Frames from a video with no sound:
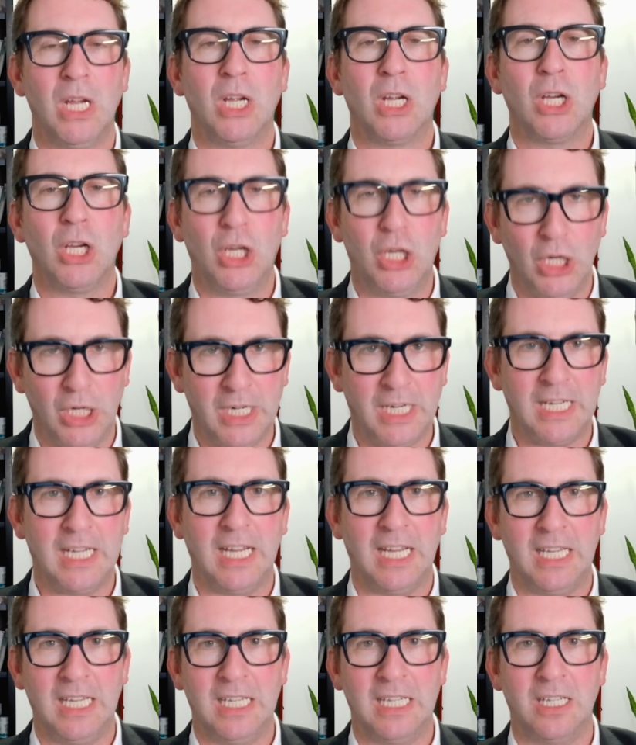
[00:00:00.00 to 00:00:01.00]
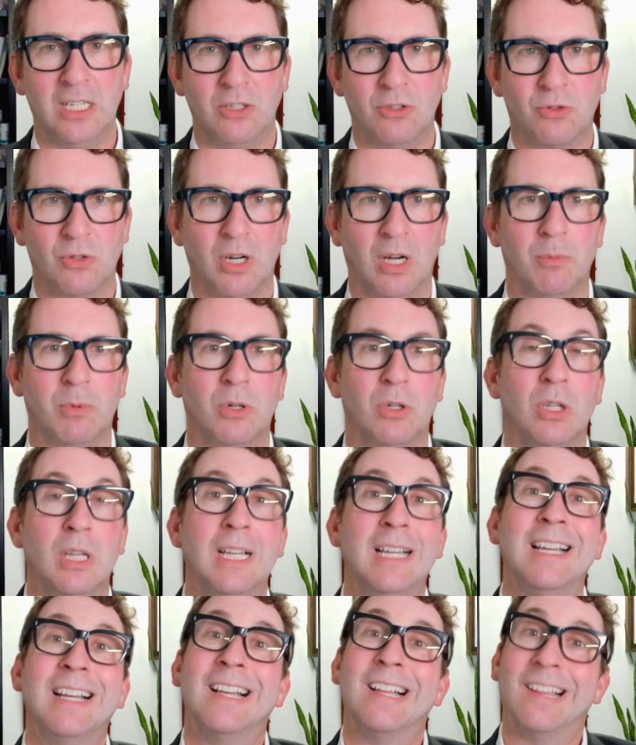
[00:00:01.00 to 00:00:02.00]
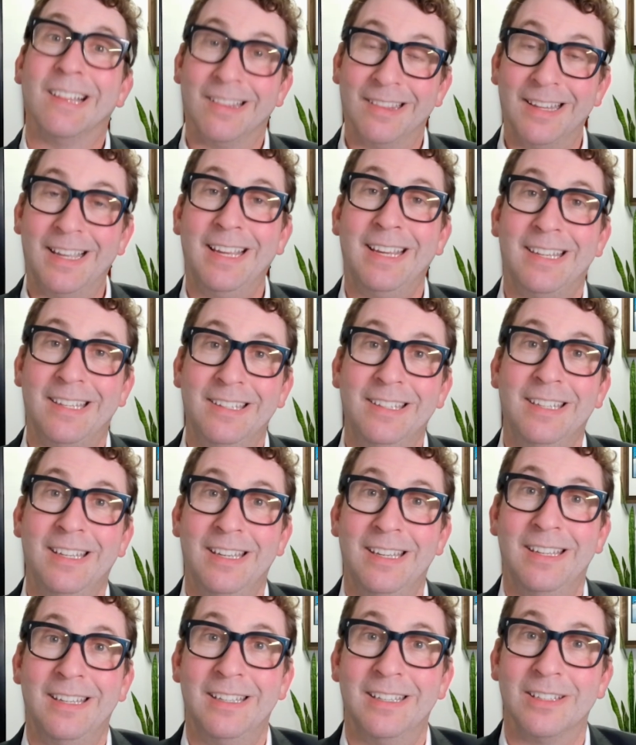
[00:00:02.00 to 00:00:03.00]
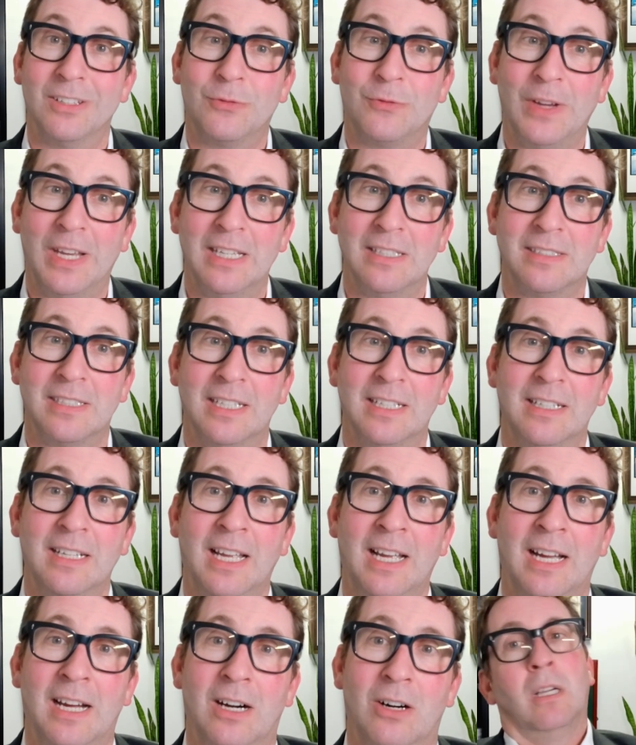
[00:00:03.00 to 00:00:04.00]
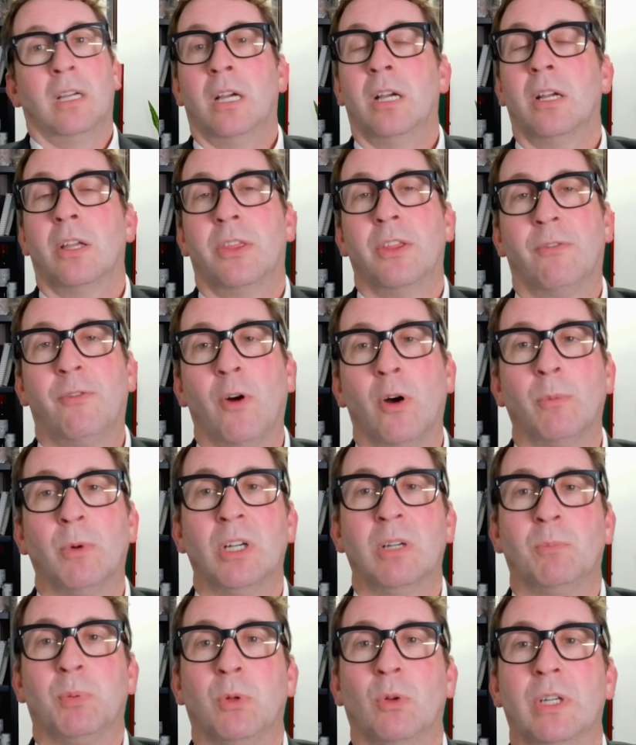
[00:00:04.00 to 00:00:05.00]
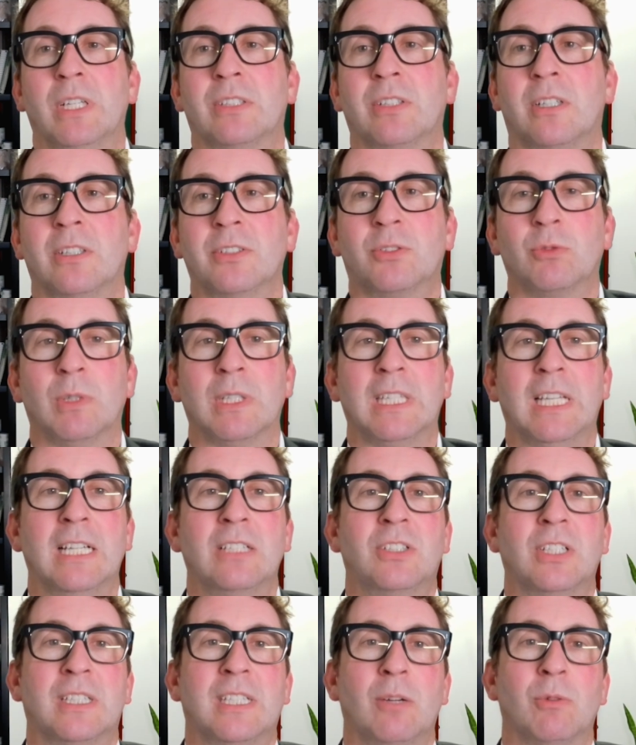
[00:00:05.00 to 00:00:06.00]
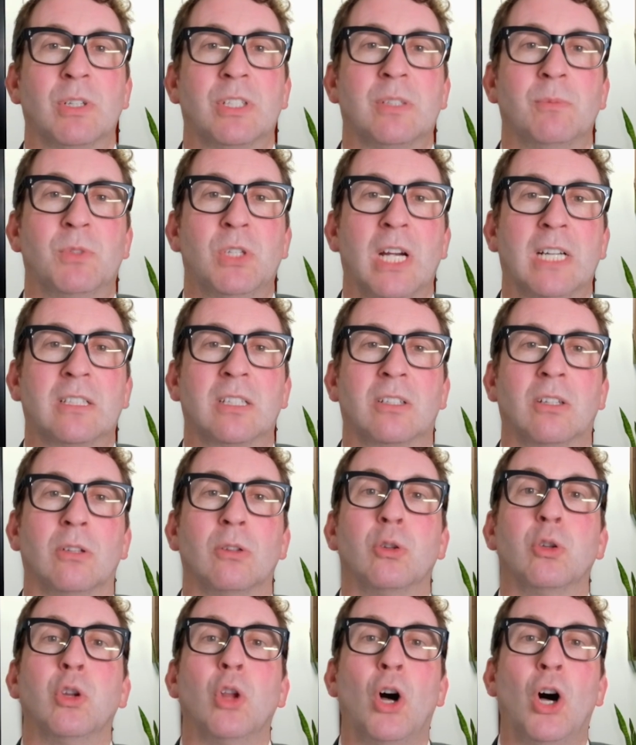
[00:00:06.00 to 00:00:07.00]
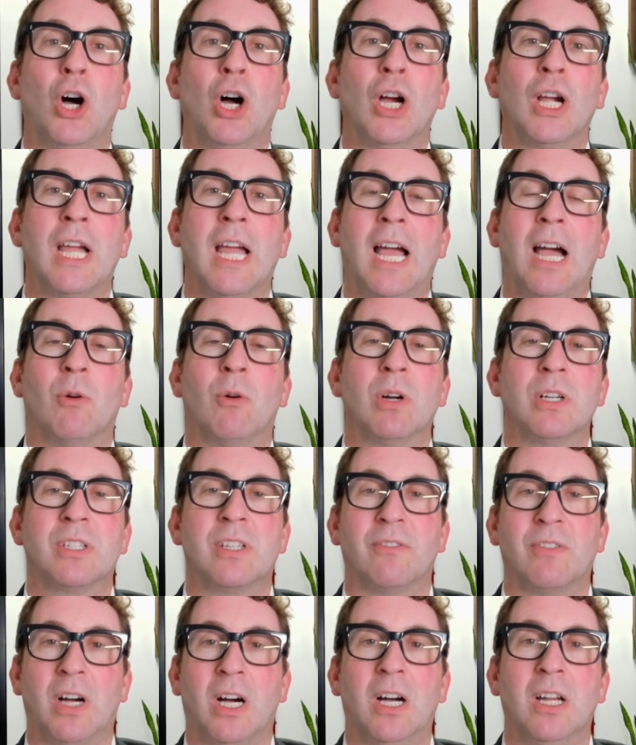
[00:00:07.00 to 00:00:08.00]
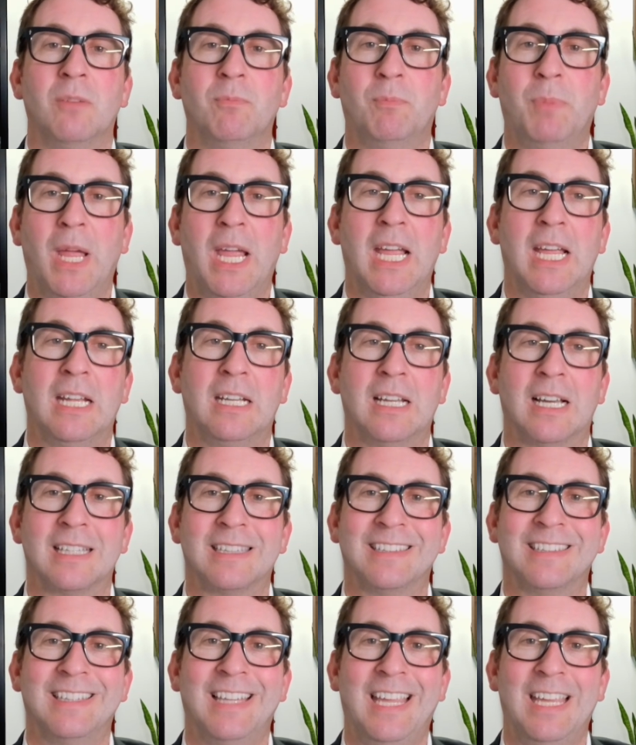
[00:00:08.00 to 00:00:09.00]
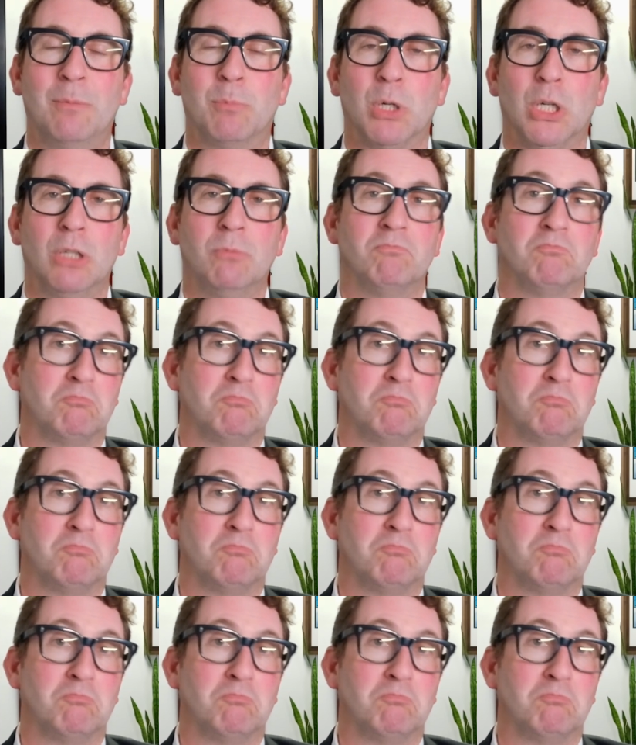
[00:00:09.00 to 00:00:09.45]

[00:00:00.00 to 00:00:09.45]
Gonna get you in trouble like Ye is facing now. The former employees also allege that they were subjected to long hours of unpaid labor,